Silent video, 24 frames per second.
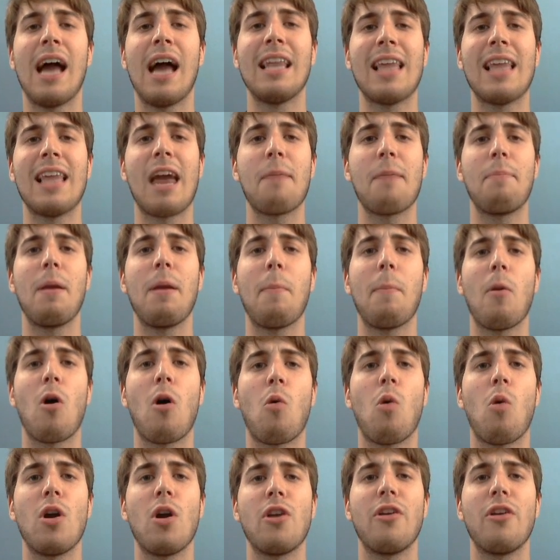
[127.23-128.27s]
A lot of people are
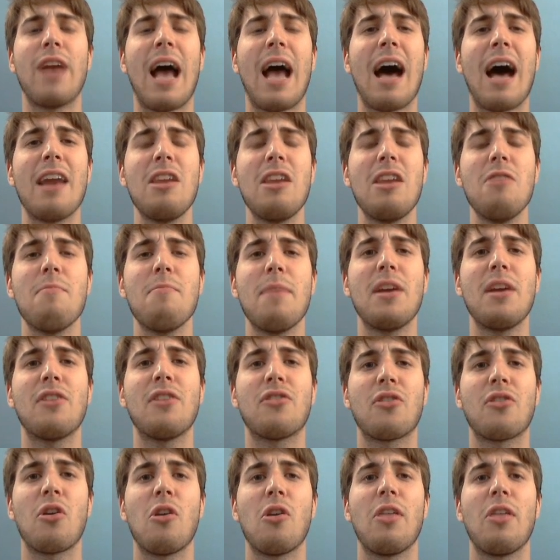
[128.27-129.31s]
wondering, how do you make
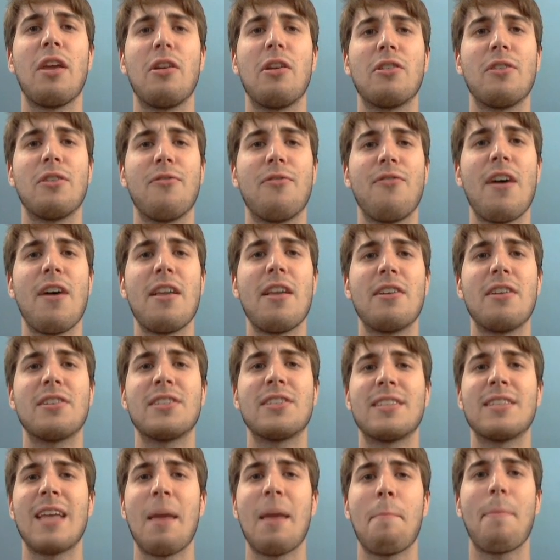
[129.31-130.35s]
sure that your defenders
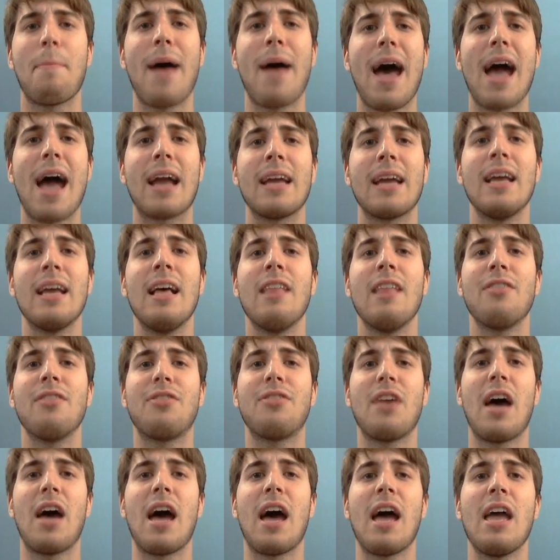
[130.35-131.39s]
stay back,
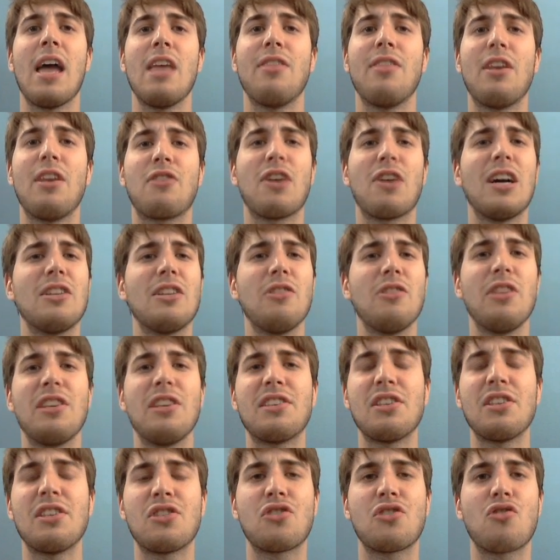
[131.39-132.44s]
that they try to do these
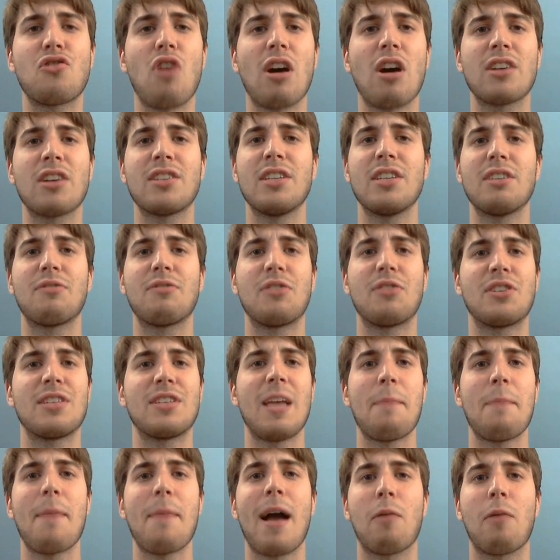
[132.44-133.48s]
instructions for
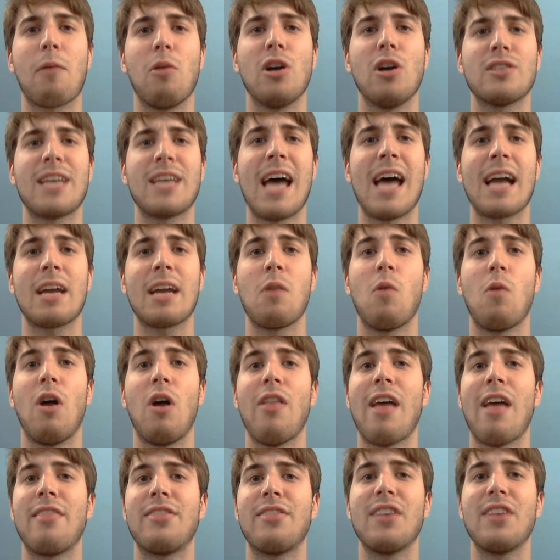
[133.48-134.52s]
stay back while attacking? While
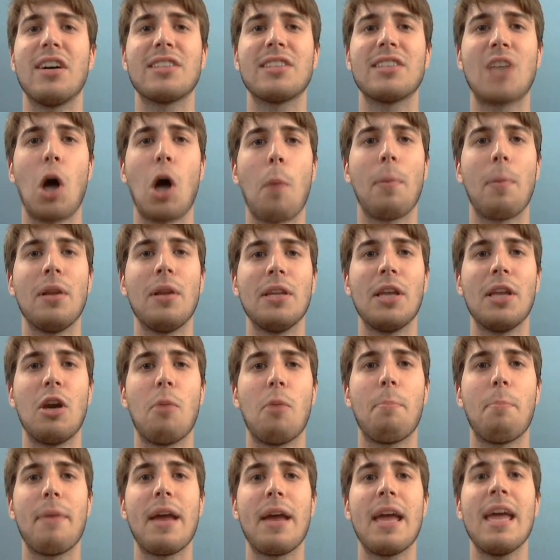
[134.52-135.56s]
that does help a little
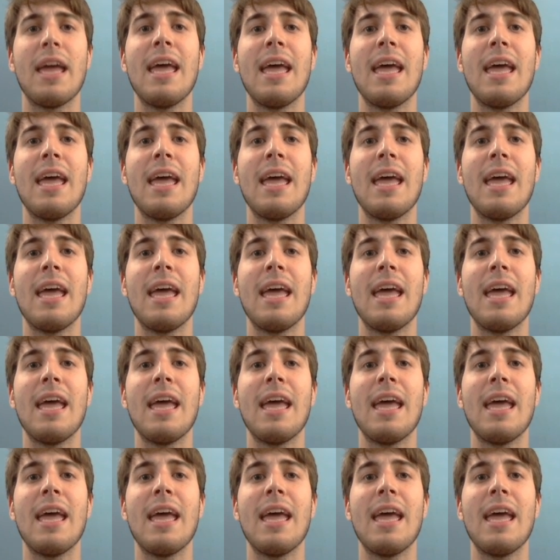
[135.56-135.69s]
bit,